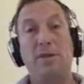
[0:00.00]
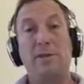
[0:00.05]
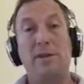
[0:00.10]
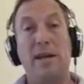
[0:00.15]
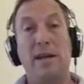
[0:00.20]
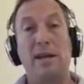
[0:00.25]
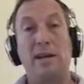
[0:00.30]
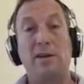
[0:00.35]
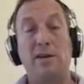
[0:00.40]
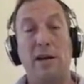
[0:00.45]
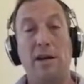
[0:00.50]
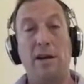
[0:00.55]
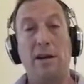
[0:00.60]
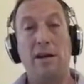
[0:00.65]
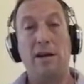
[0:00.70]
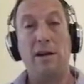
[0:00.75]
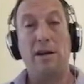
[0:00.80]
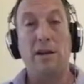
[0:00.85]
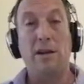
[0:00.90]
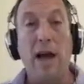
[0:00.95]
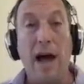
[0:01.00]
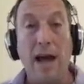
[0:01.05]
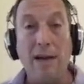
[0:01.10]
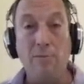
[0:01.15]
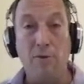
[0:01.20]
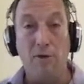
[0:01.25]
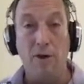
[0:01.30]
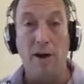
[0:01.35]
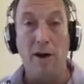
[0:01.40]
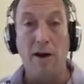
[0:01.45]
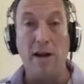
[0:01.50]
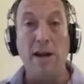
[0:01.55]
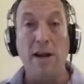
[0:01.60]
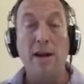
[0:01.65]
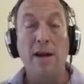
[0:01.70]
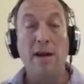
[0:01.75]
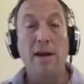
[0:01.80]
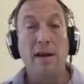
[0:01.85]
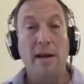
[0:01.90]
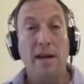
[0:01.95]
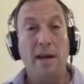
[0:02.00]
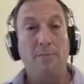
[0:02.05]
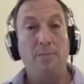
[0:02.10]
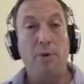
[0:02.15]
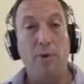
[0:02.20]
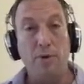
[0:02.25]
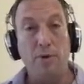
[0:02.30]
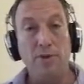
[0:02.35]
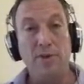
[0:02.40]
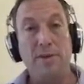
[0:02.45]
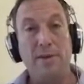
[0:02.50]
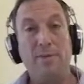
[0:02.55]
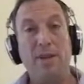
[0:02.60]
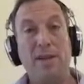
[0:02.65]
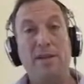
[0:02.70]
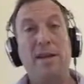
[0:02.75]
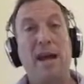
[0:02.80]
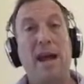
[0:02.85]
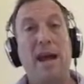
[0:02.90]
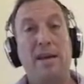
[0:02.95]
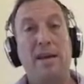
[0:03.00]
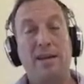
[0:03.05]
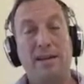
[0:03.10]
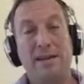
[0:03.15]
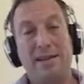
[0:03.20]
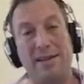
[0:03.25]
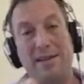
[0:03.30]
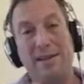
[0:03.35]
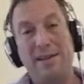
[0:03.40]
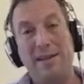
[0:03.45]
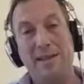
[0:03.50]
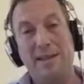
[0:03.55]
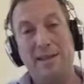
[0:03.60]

is a library, it pulls up the data.